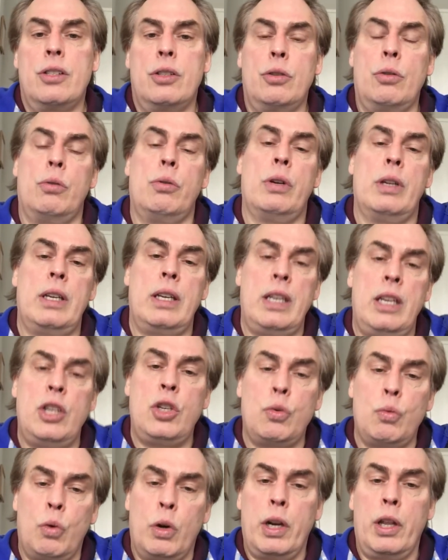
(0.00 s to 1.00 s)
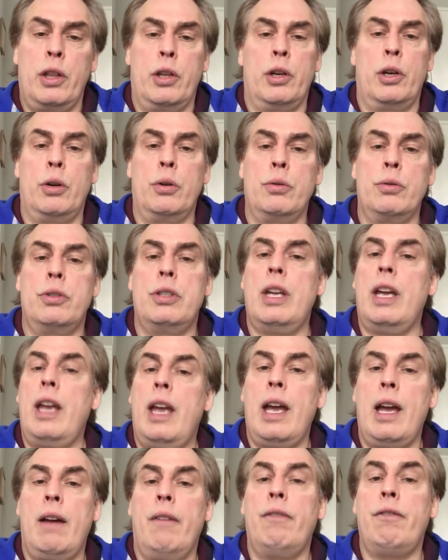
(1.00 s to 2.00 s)
So in each one of those, they
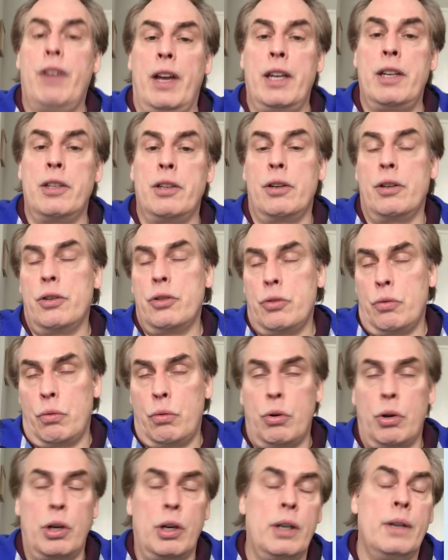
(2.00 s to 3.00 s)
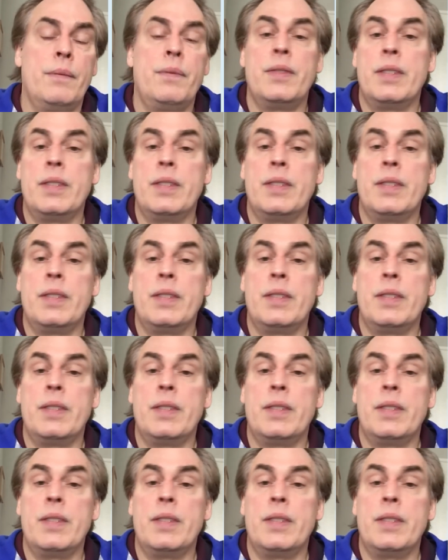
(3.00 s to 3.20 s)
have vendors or